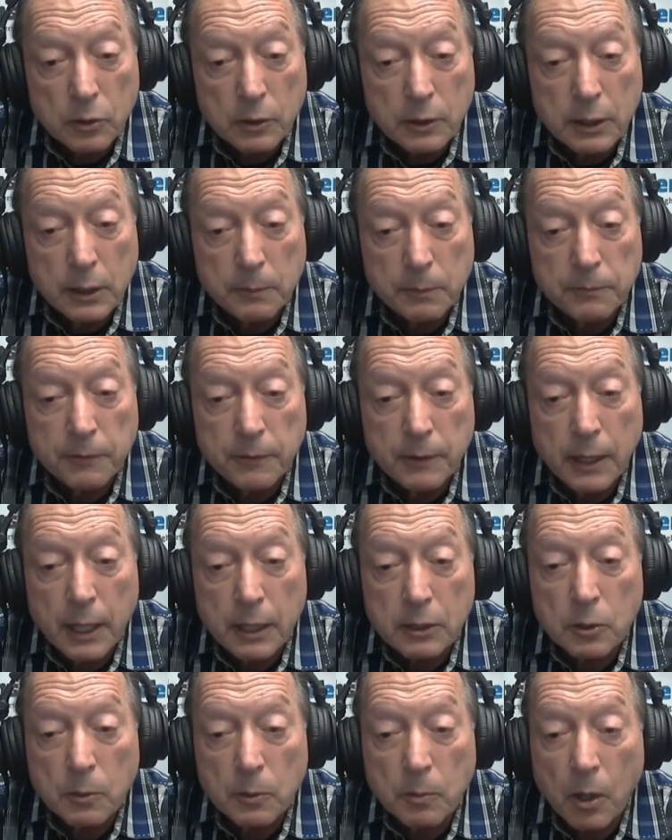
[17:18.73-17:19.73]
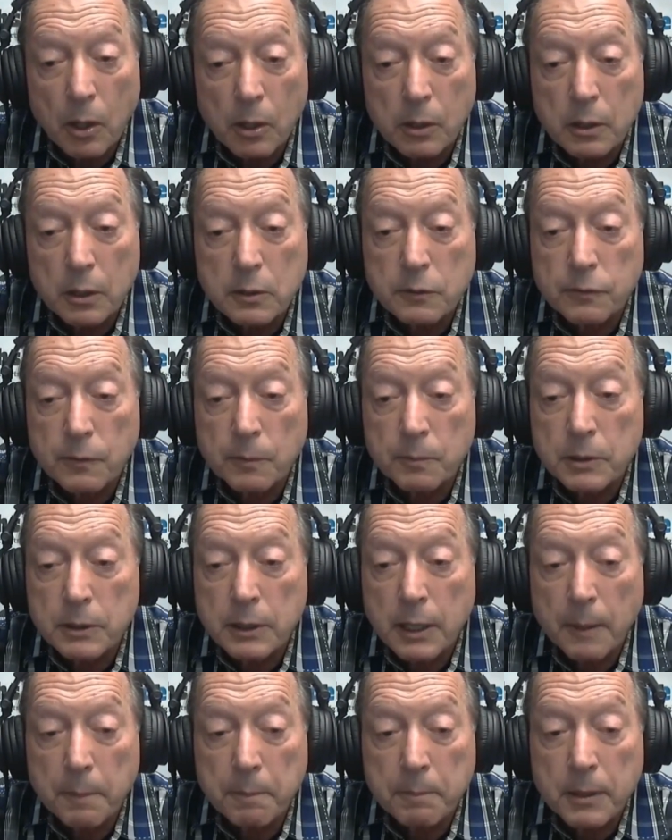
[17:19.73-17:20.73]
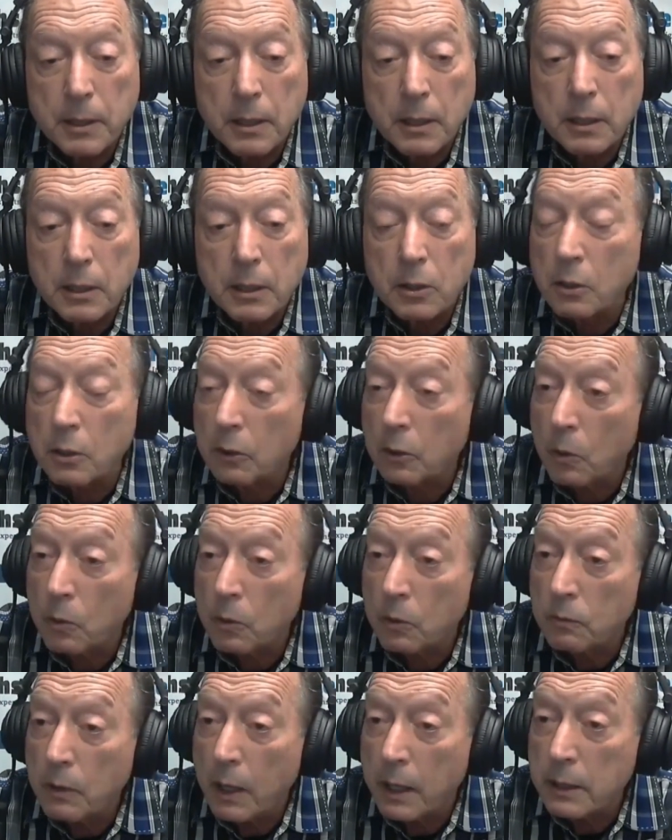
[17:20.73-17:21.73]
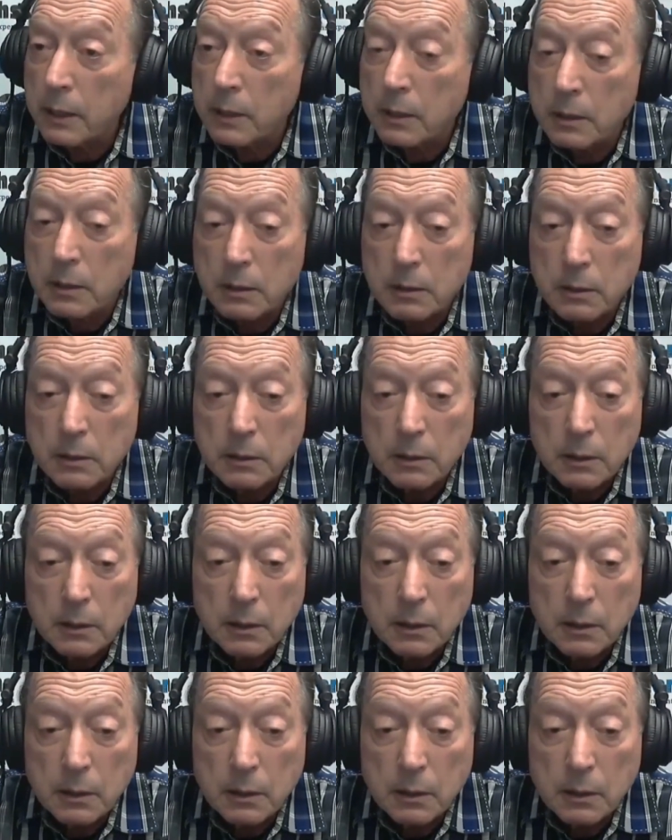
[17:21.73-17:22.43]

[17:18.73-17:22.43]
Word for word: to keep financial markets from stampeding to lower rates?